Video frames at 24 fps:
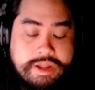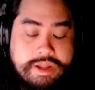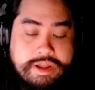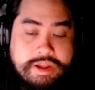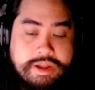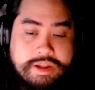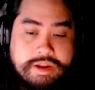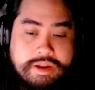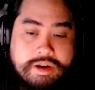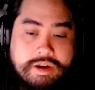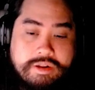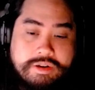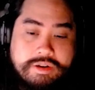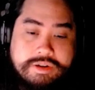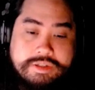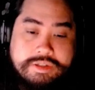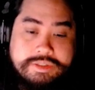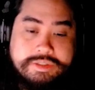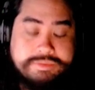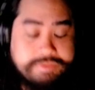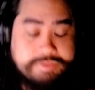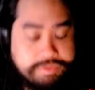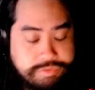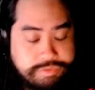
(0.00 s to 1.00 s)
Y'all
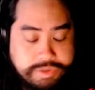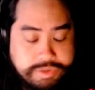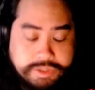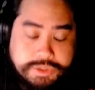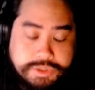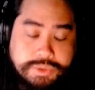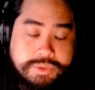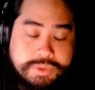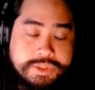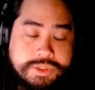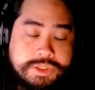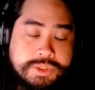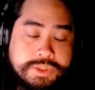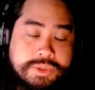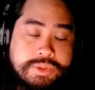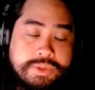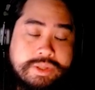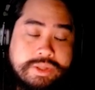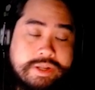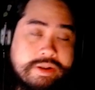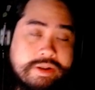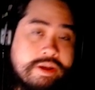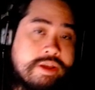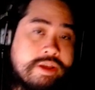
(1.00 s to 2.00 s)
are free to join the circle
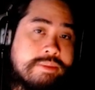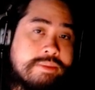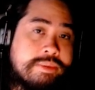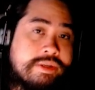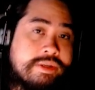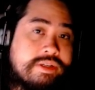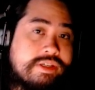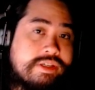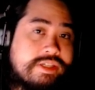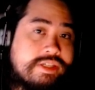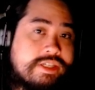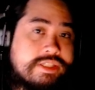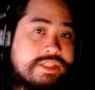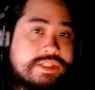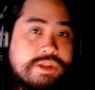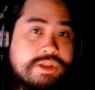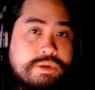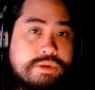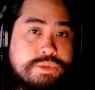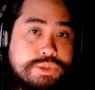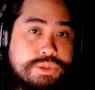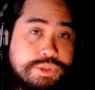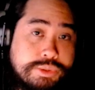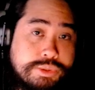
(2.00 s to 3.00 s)
that I'm in. It is
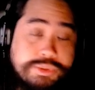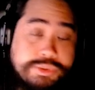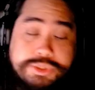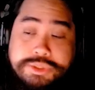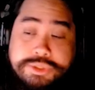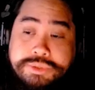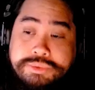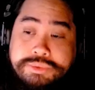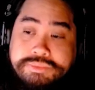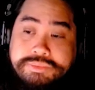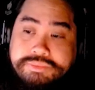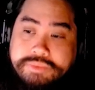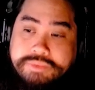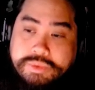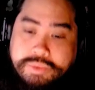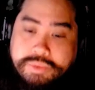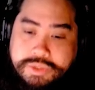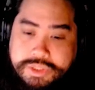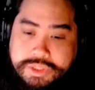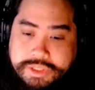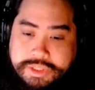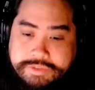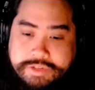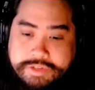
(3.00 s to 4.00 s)
called Shushu.
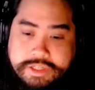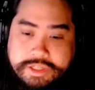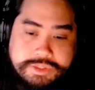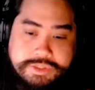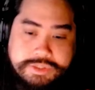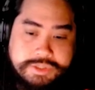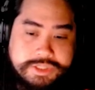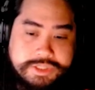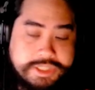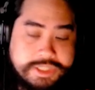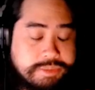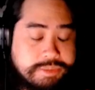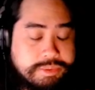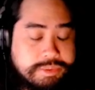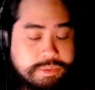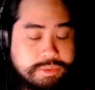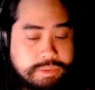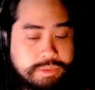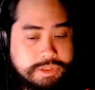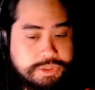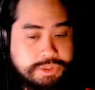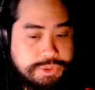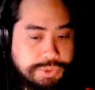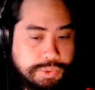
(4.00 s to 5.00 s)
Once you give that a search, hit
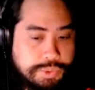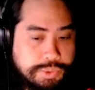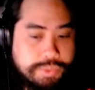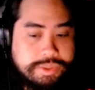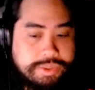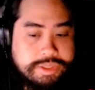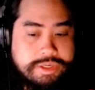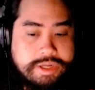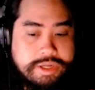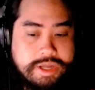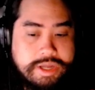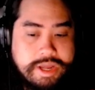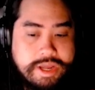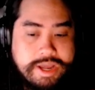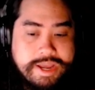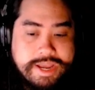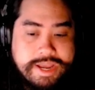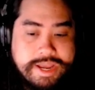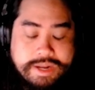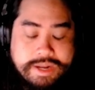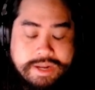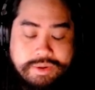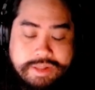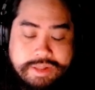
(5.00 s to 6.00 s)
request to join.
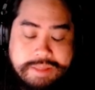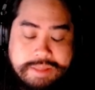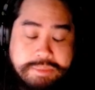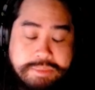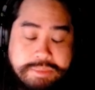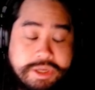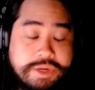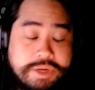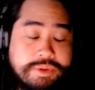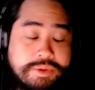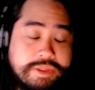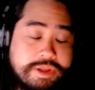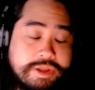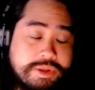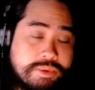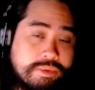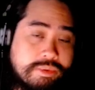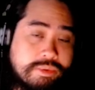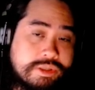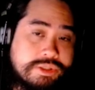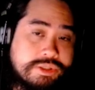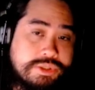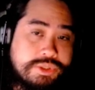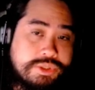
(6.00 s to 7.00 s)
It'll let me know that you
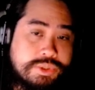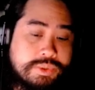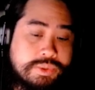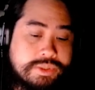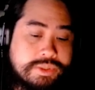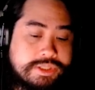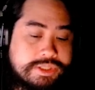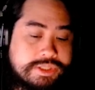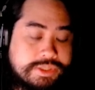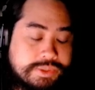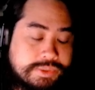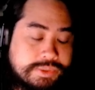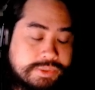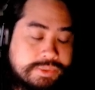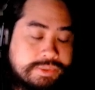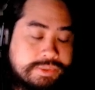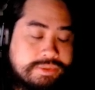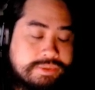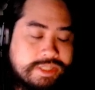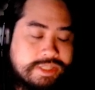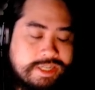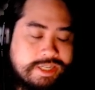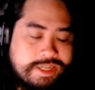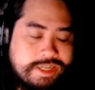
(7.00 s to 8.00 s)
want to join the
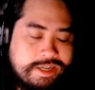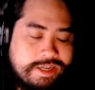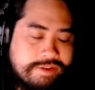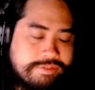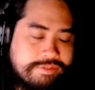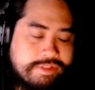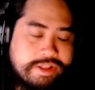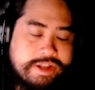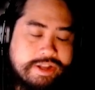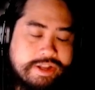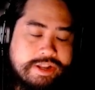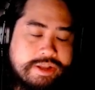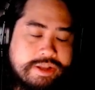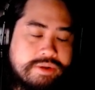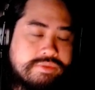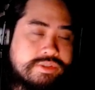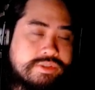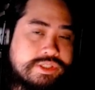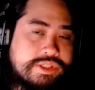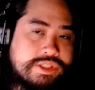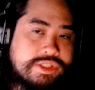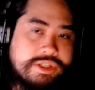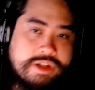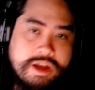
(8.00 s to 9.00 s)
circle, and then after that, head over
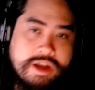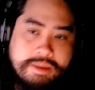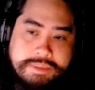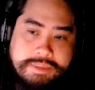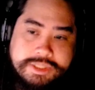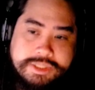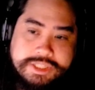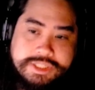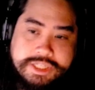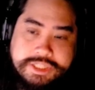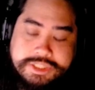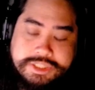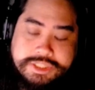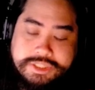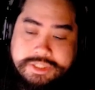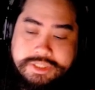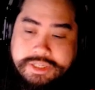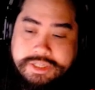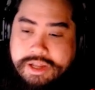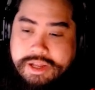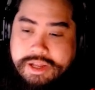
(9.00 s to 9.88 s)
to the comment section,